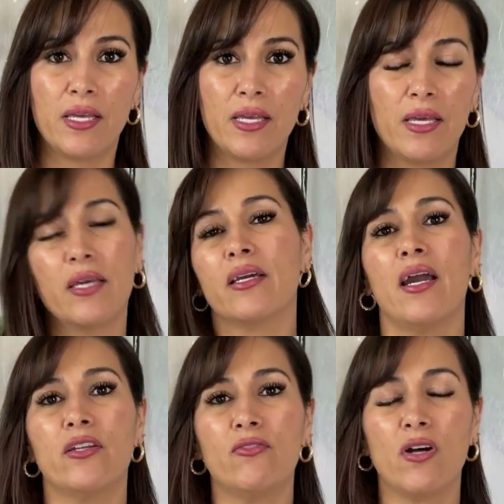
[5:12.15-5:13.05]
it
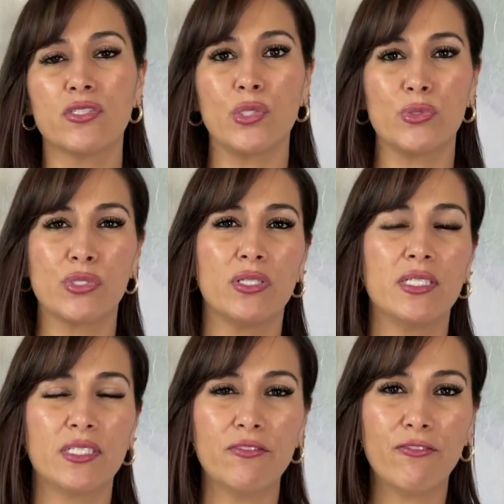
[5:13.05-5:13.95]
kind of also
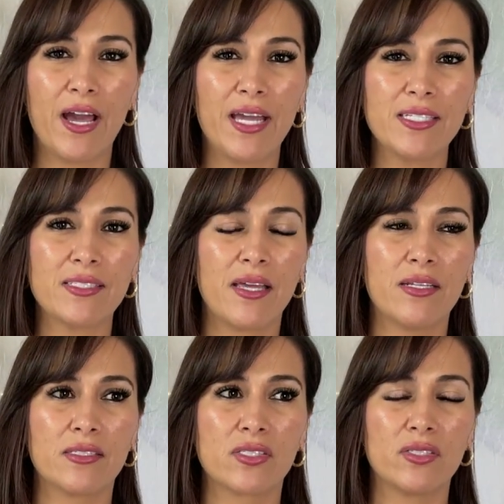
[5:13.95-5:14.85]
solidifies, and
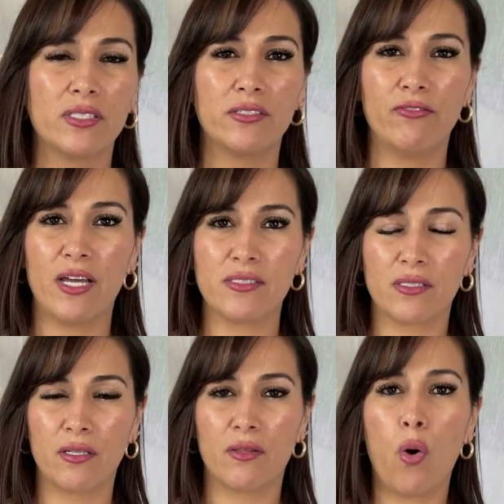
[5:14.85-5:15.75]
it solidifies
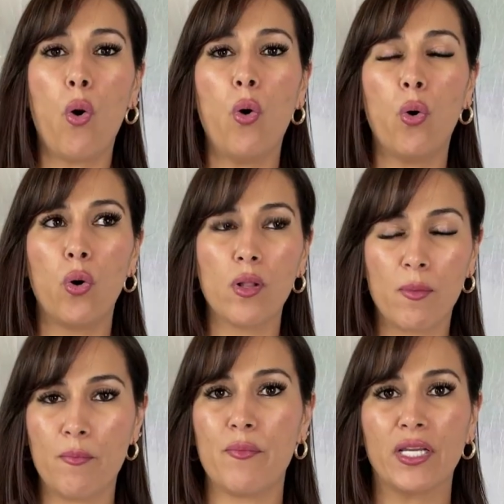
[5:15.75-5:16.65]
the whole
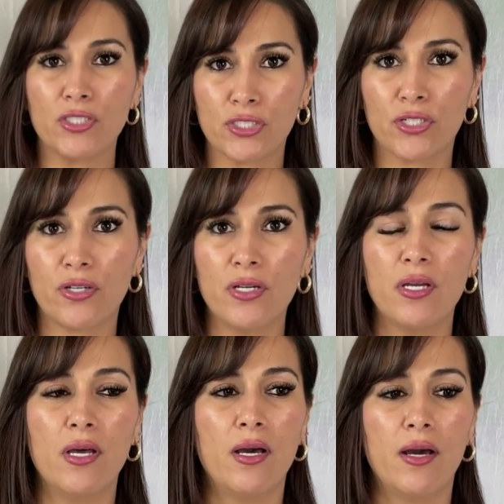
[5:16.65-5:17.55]
mixture.
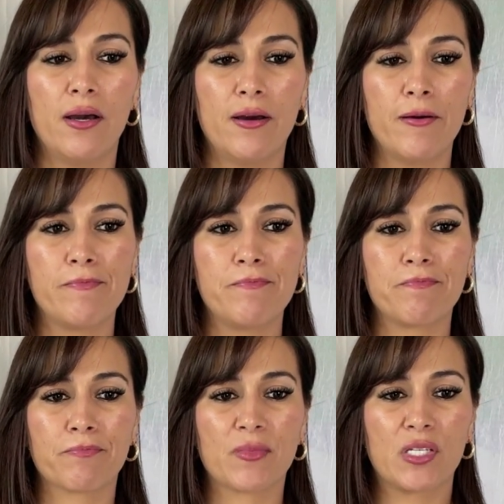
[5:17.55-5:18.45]

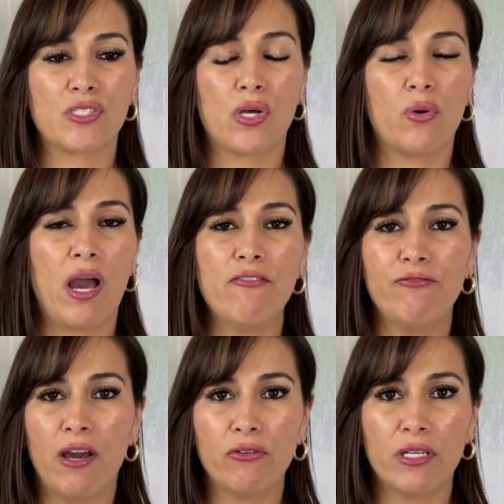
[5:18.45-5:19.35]
So I
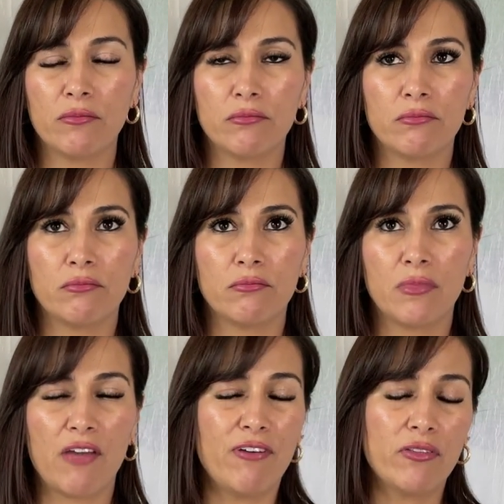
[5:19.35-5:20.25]
found
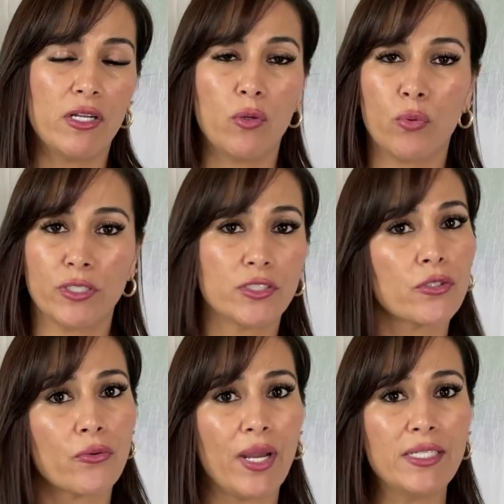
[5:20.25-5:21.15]
that it
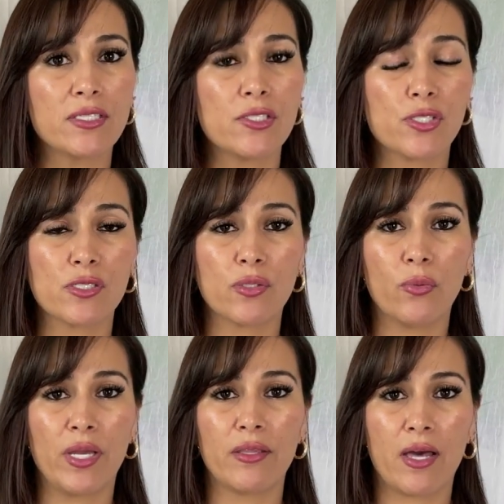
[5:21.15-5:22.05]
worked great just the
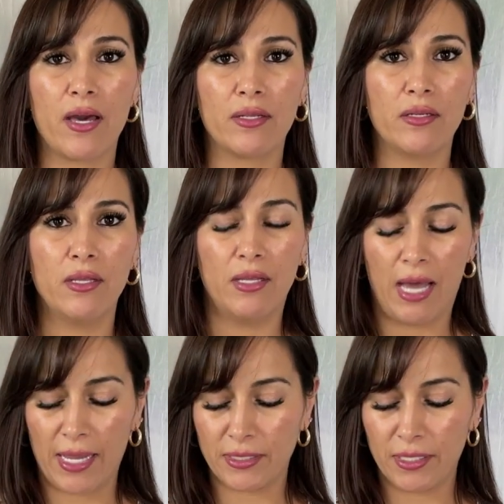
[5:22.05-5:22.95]
way that
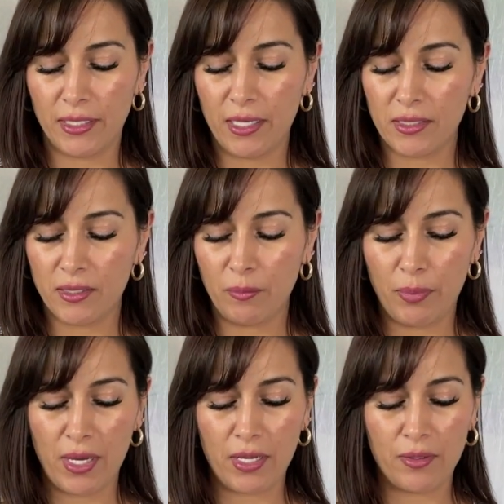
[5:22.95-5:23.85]
I did it,
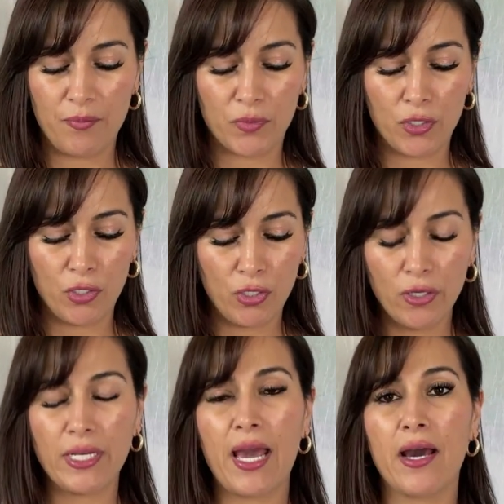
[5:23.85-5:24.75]
but you
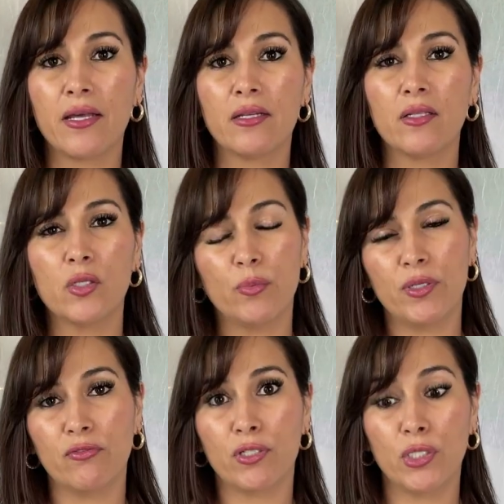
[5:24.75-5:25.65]
could add a little
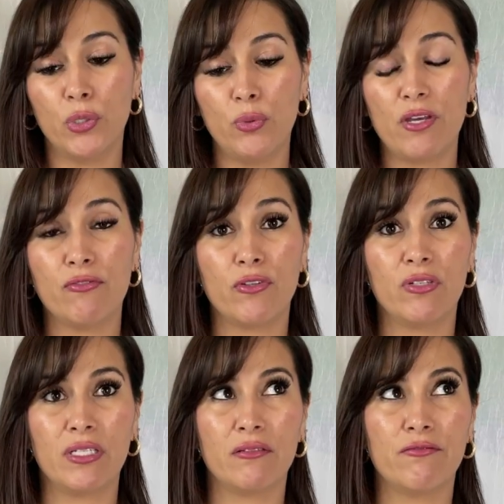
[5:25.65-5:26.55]
bit of glue if
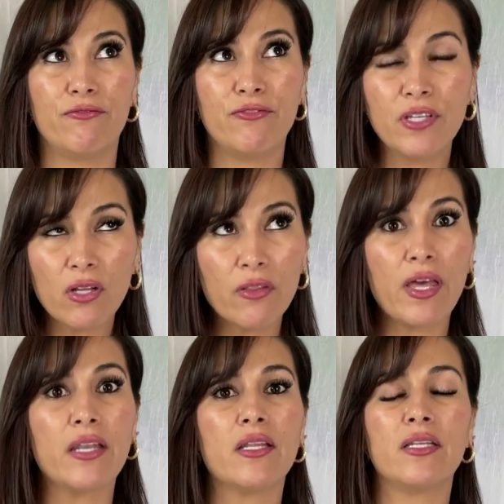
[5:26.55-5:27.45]
you feel
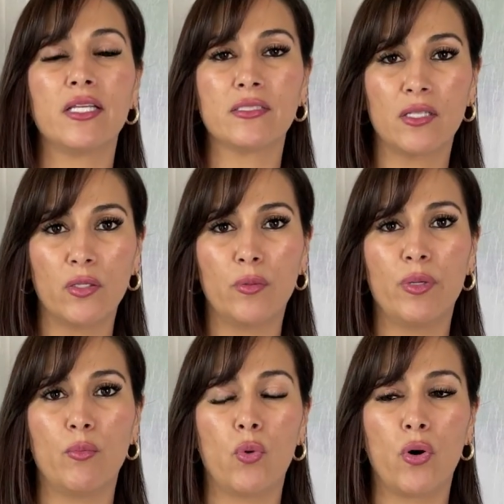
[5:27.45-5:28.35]
that it needs a little
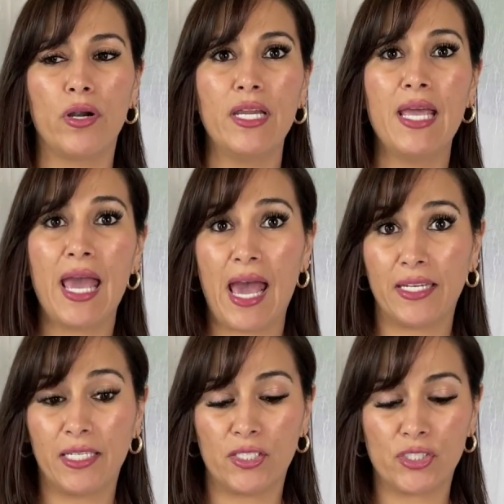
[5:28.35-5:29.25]
bit more
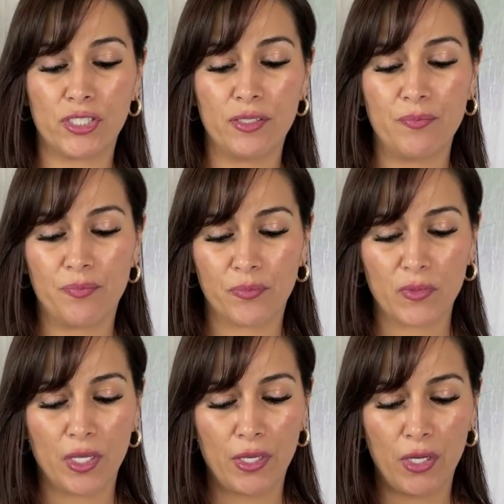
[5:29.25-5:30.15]
adhesion.
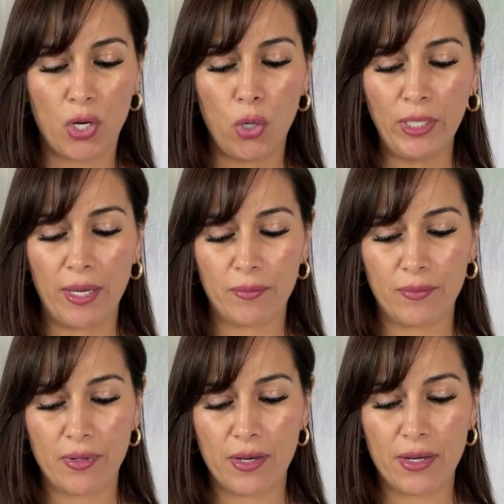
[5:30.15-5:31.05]
Okay,
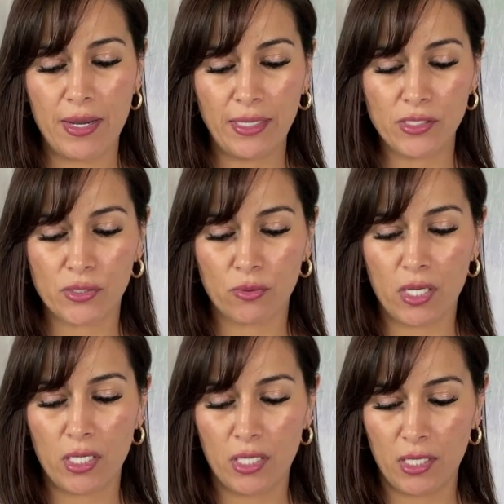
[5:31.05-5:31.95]
next
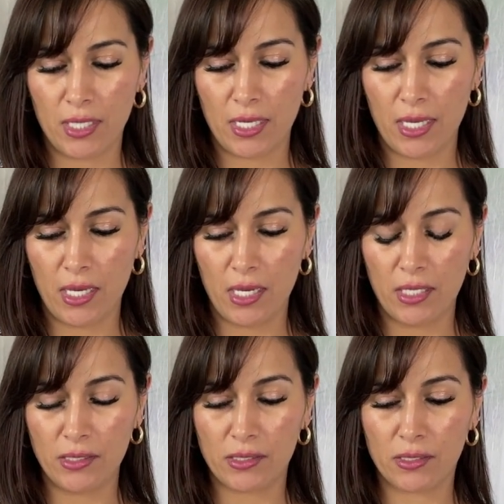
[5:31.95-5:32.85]
one
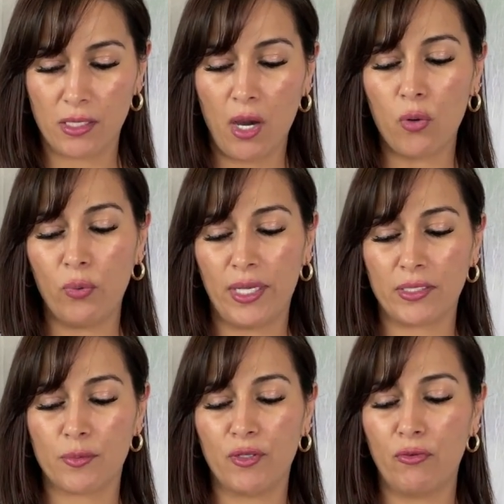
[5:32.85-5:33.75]
is, oh
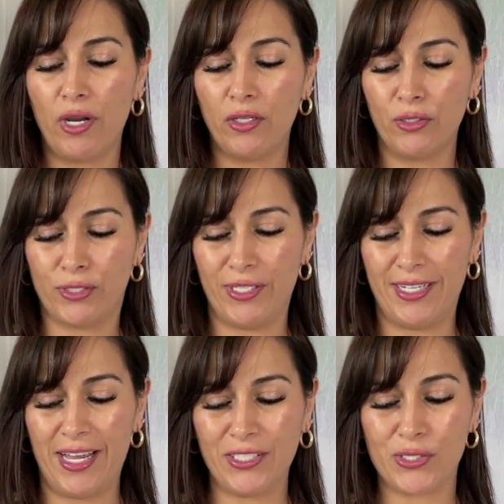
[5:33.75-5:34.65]
wait, before I go to the
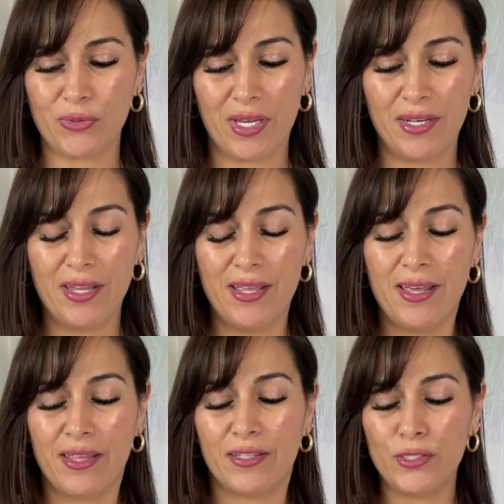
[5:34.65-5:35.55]
next one,
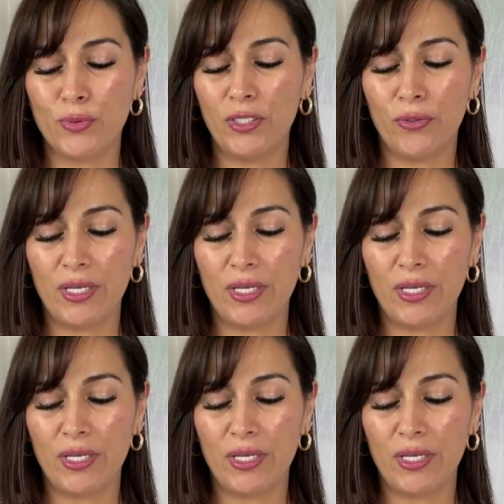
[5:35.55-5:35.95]
this one